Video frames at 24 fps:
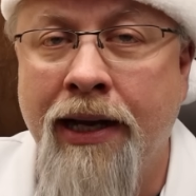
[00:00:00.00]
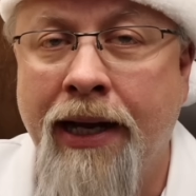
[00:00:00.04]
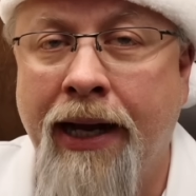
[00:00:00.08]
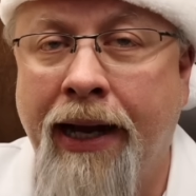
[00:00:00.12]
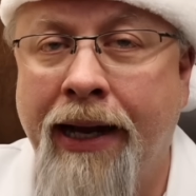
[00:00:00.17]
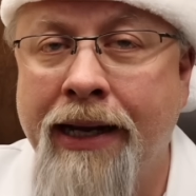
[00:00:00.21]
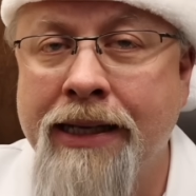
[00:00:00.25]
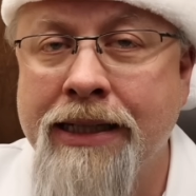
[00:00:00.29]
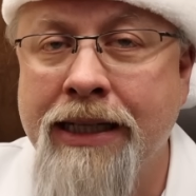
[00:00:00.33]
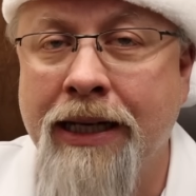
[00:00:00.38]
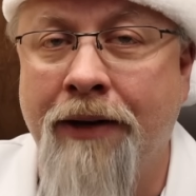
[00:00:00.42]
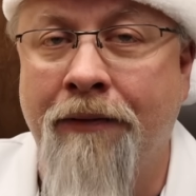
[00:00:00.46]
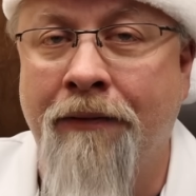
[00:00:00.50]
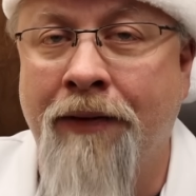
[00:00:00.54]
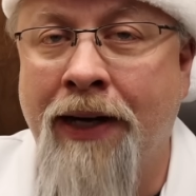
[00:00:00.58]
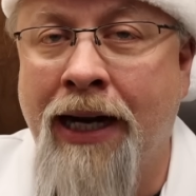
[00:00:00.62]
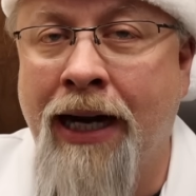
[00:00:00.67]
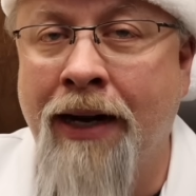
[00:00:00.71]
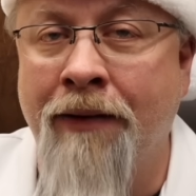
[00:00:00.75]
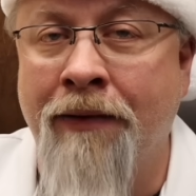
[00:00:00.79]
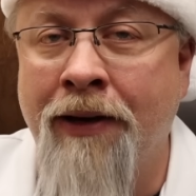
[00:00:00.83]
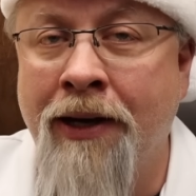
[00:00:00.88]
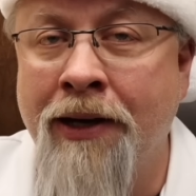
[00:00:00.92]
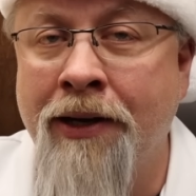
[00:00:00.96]

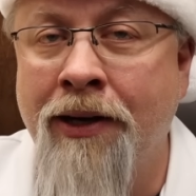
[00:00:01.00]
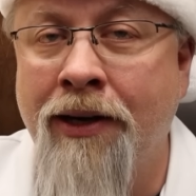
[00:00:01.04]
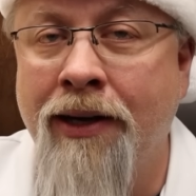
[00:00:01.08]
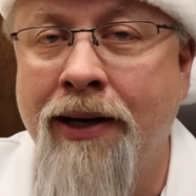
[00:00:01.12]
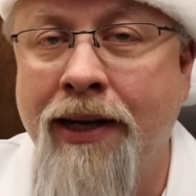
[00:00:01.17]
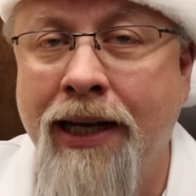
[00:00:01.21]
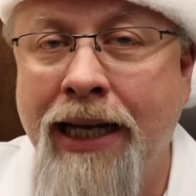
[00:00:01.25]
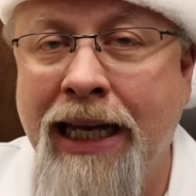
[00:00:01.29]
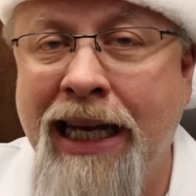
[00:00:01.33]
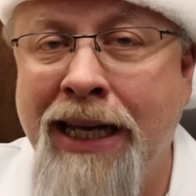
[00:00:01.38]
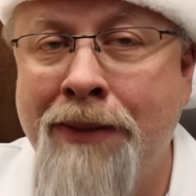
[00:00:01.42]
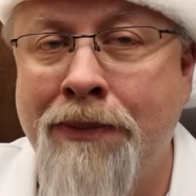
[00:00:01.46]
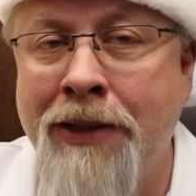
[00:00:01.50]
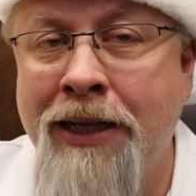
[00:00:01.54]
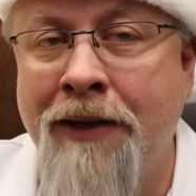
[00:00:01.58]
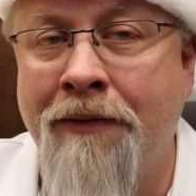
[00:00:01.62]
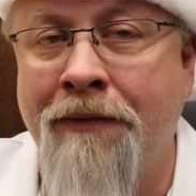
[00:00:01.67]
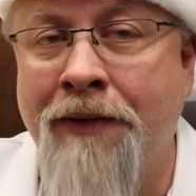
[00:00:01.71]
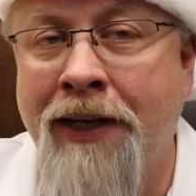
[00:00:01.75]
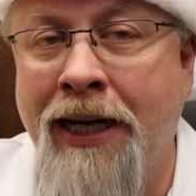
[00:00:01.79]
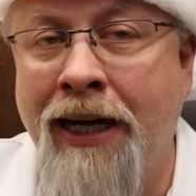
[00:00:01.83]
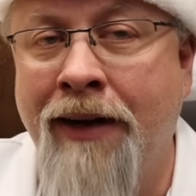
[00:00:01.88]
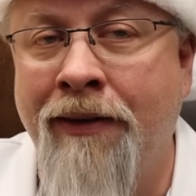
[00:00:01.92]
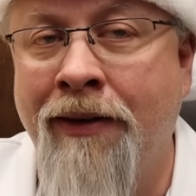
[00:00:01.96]
AC500,
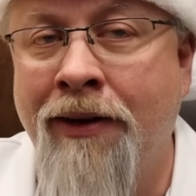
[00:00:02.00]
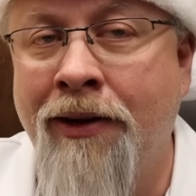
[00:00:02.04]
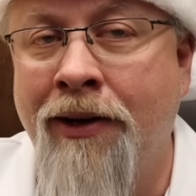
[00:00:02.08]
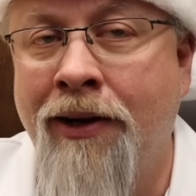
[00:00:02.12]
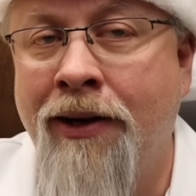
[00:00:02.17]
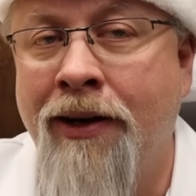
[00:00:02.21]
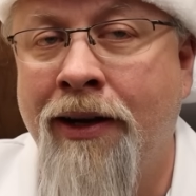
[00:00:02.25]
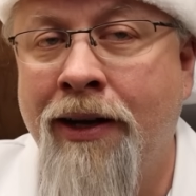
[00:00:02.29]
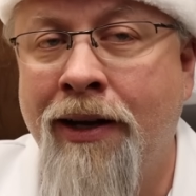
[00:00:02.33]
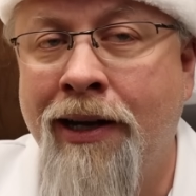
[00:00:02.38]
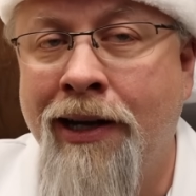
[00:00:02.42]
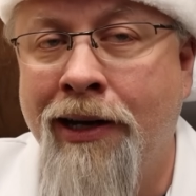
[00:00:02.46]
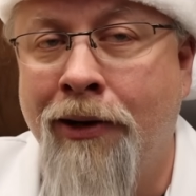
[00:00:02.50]
EP500,